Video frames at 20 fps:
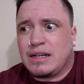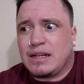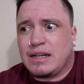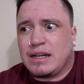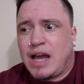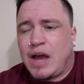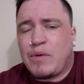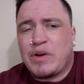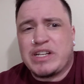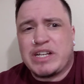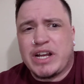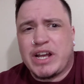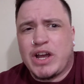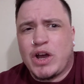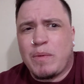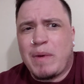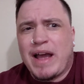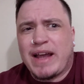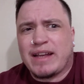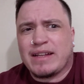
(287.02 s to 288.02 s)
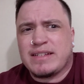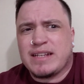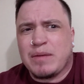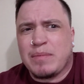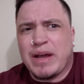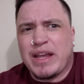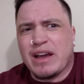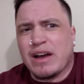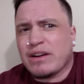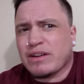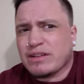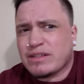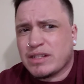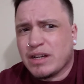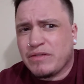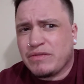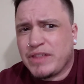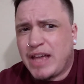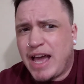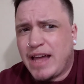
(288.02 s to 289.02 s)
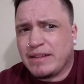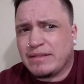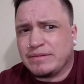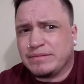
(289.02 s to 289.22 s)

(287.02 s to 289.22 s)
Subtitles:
I wish I could go back and tell my younger self that.